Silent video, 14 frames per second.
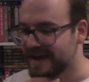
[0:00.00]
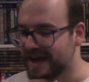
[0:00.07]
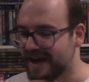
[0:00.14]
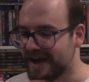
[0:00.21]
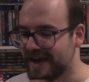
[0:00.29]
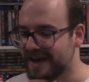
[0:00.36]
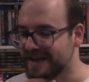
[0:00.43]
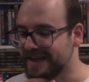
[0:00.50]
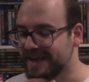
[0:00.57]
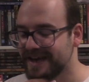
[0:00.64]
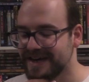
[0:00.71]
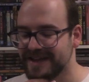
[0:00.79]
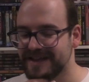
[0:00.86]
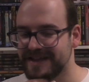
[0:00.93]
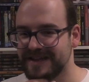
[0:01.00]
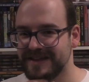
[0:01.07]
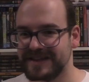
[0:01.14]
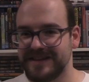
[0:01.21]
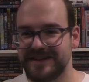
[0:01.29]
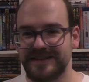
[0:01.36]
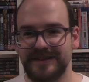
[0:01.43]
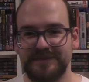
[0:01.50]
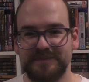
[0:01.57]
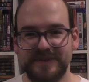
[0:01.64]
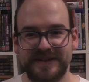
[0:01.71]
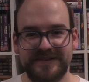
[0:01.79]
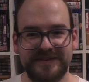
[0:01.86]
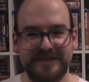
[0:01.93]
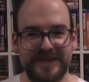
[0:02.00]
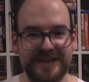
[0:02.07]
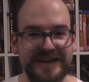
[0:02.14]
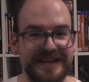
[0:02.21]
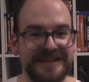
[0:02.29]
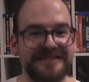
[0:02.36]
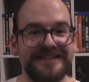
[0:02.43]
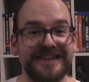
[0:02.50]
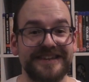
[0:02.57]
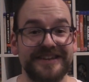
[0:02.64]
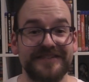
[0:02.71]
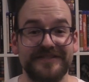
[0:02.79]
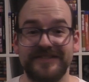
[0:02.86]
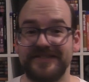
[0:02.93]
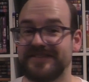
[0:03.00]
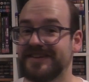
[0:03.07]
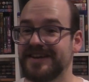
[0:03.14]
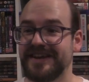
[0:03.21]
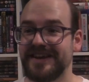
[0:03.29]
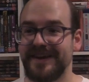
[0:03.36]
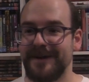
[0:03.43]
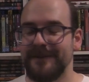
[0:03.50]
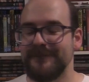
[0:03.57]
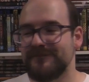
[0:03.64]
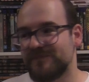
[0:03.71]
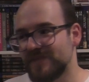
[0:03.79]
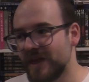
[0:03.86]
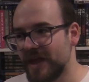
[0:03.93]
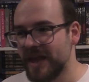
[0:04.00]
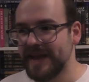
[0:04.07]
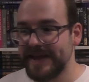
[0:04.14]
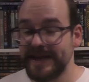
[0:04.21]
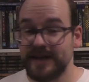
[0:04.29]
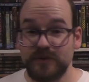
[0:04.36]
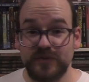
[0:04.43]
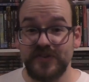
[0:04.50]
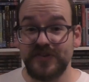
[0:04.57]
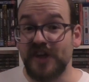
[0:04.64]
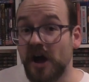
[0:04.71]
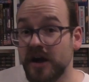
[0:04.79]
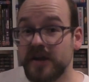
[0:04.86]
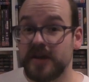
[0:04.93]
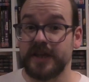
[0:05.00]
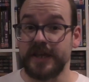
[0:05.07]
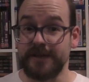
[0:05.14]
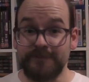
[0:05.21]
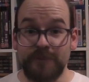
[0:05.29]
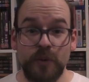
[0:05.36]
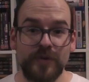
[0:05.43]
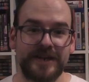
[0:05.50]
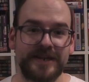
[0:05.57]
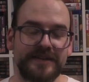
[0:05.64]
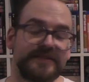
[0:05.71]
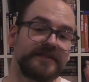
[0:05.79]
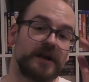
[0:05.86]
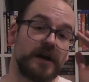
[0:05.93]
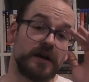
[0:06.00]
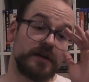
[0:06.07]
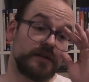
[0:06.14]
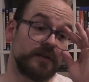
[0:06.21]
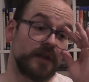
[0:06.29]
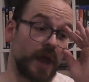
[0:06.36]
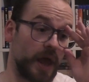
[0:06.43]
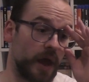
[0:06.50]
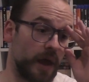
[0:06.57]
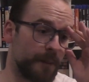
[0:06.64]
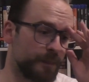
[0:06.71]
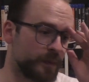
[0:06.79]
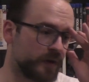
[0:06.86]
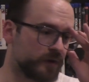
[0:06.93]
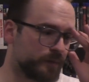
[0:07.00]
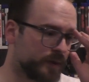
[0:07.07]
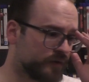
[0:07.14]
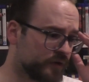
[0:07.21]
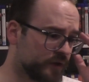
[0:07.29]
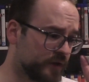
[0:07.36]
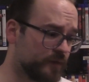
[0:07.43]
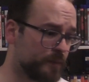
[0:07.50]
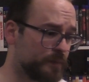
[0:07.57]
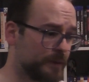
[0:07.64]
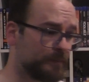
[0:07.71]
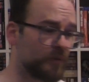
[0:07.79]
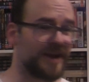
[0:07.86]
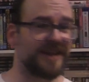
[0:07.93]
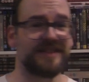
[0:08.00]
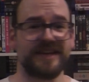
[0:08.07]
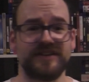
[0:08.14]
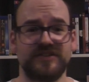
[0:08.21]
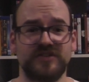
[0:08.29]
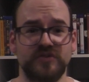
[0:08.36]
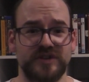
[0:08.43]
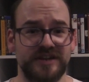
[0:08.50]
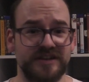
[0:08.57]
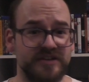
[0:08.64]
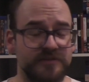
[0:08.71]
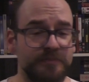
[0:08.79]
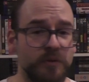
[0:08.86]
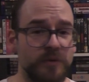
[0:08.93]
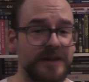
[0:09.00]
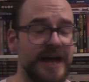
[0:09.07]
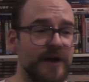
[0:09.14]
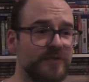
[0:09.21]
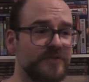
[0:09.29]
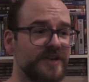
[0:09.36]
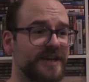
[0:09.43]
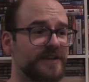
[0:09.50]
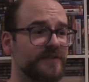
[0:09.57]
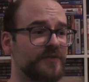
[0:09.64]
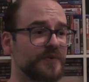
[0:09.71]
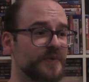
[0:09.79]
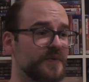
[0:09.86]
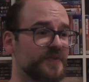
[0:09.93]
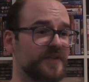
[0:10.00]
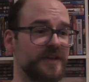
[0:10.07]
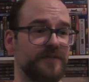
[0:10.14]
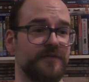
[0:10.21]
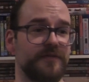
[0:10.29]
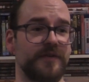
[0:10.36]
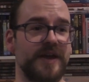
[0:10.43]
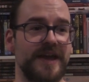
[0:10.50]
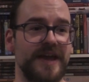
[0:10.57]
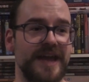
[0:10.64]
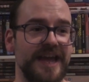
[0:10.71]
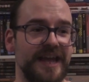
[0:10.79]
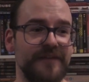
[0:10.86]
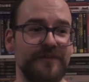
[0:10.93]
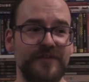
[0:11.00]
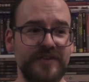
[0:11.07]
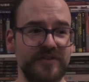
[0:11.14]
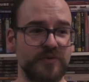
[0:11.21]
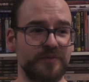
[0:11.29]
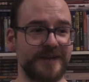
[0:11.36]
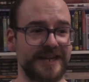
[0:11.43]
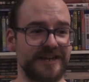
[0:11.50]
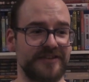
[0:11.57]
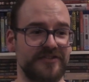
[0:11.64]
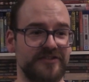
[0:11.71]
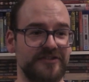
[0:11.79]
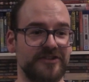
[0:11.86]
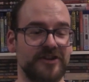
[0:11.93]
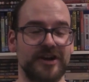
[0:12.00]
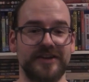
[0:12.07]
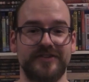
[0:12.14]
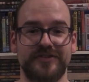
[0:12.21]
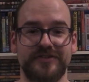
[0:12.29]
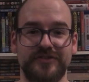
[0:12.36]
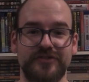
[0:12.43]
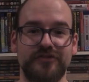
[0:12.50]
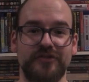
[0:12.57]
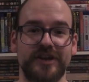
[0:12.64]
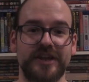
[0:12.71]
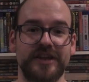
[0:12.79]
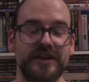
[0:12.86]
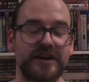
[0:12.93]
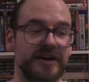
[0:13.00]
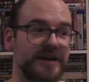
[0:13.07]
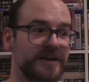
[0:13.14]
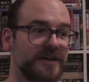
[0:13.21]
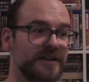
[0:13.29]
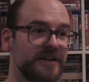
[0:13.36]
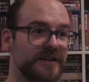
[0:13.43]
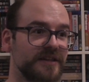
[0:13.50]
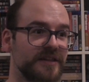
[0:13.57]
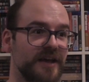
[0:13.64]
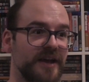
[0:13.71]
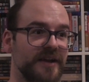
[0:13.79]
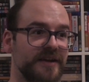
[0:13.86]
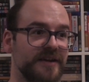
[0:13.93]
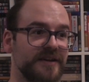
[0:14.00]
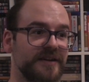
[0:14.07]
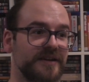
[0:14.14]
yeah, the best thing I can say there is it'll suck. Importing sucks. Especially if a big brand like Sony does pull out. And of course, if physical media just dies in Australia. Like,